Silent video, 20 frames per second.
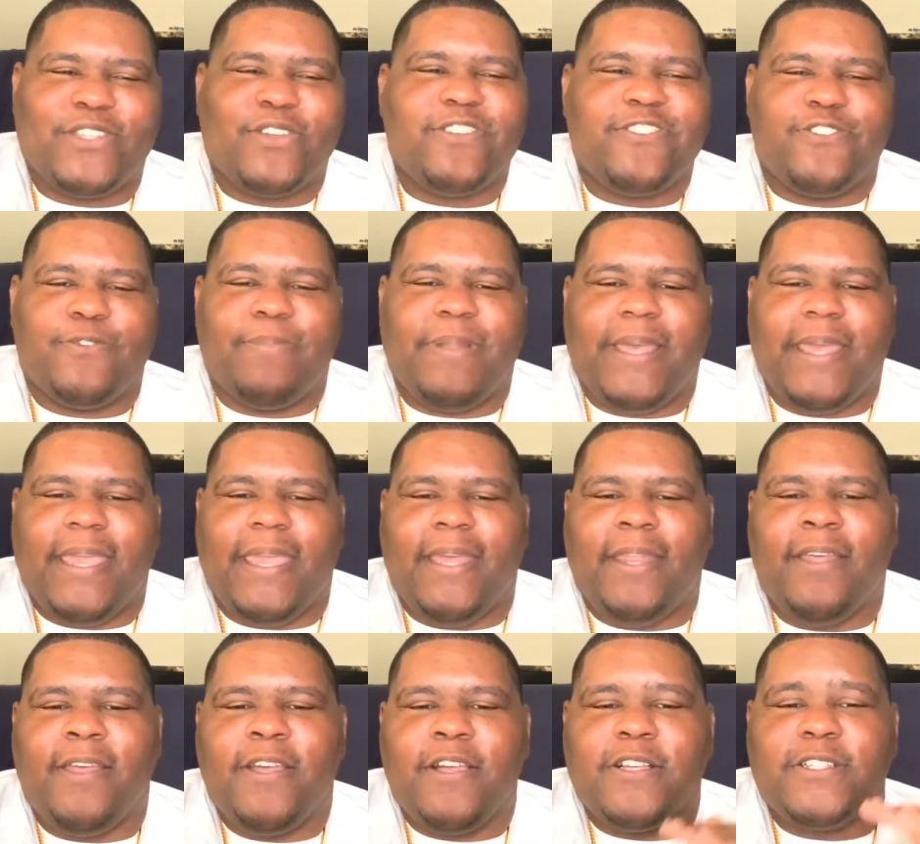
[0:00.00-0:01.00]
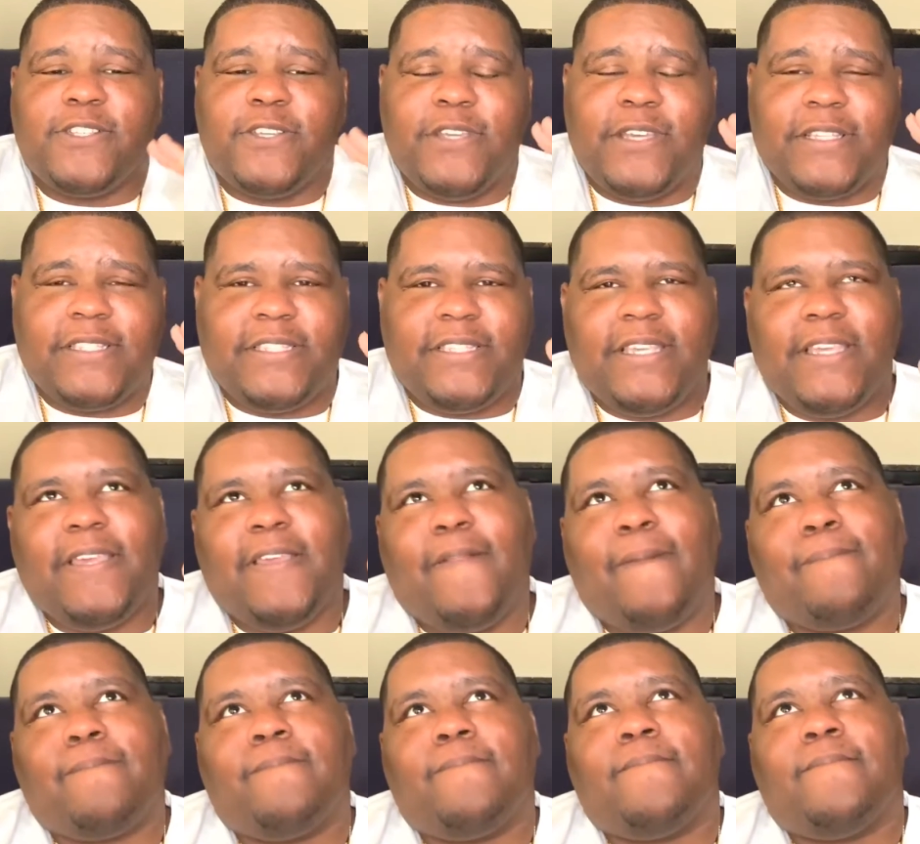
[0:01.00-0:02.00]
Social Blade, so you can see